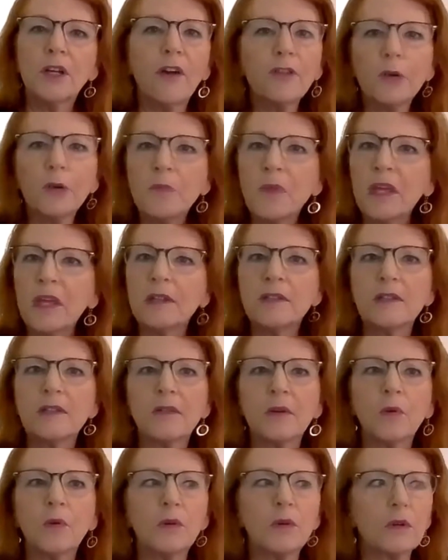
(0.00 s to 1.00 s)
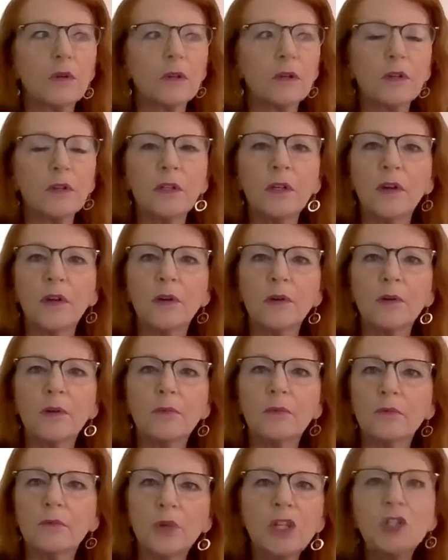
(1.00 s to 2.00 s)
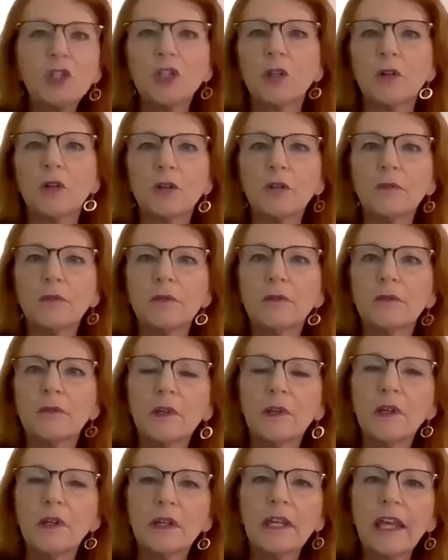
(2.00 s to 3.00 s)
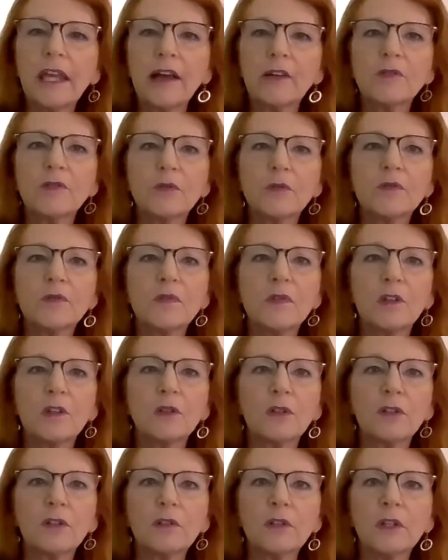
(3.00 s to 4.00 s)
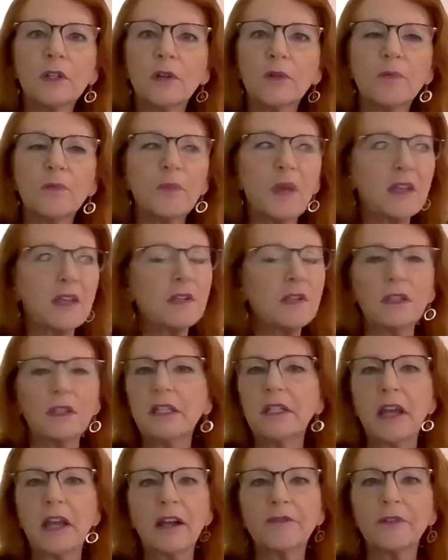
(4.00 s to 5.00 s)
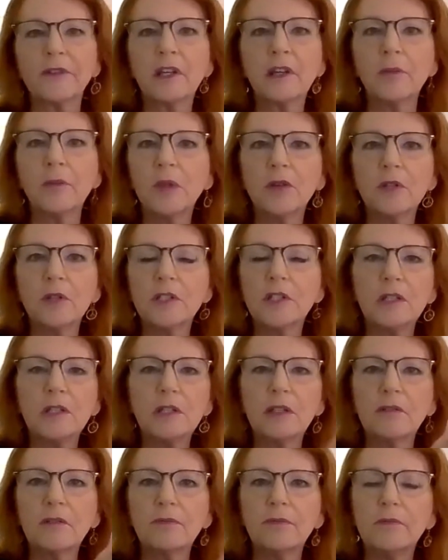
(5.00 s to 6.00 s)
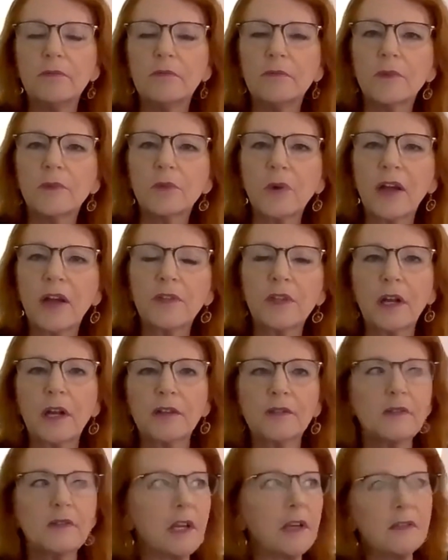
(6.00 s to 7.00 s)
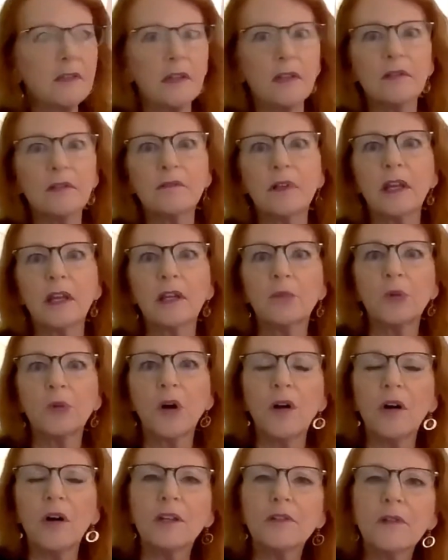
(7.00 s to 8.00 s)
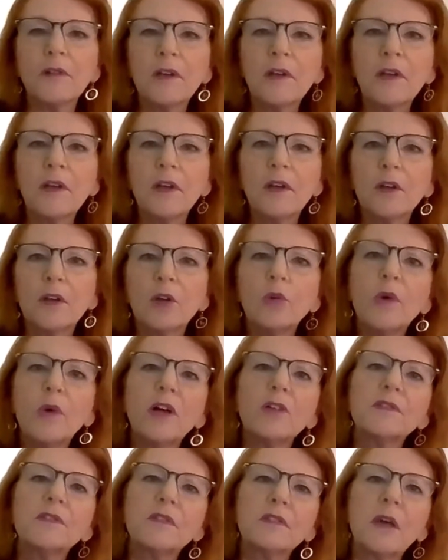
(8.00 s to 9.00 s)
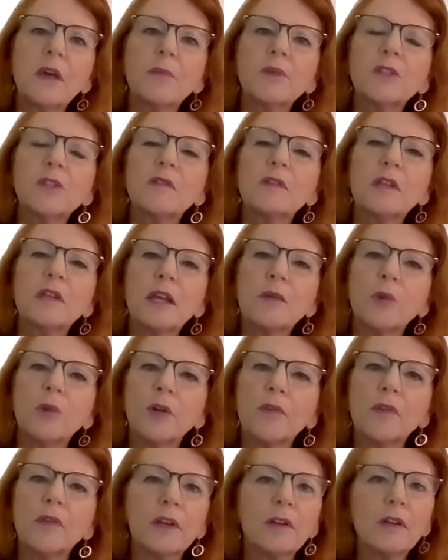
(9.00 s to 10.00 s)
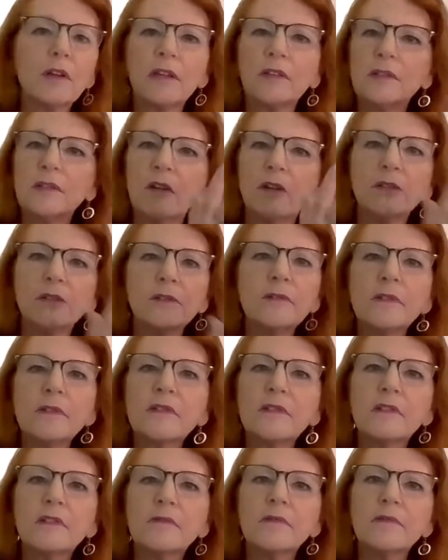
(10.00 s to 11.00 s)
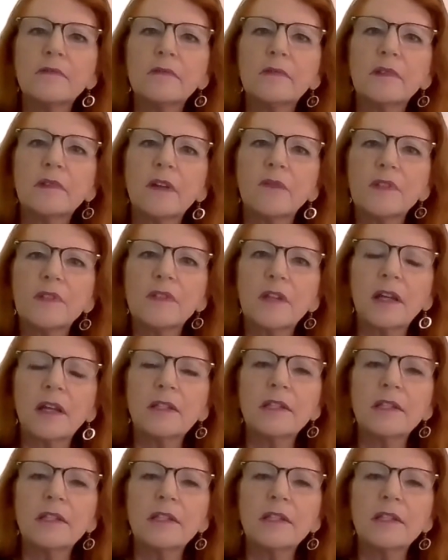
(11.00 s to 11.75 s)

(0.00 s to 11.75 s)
government or, regional councils that are, basically in every community throughout the United States and abroad? Who else is coming to the table? Are they consultants? Give us